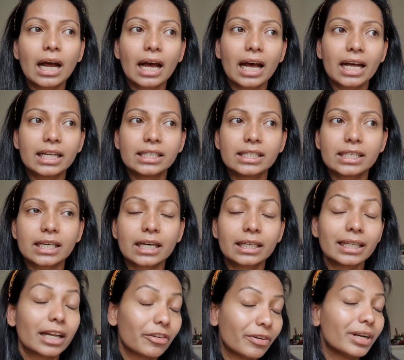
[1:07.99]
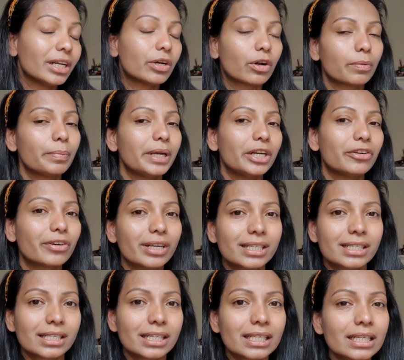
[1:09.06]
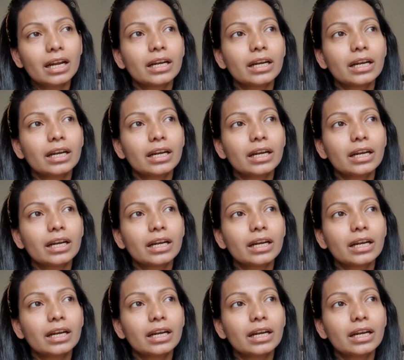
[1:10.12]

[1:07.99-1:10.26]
and that really got me interested.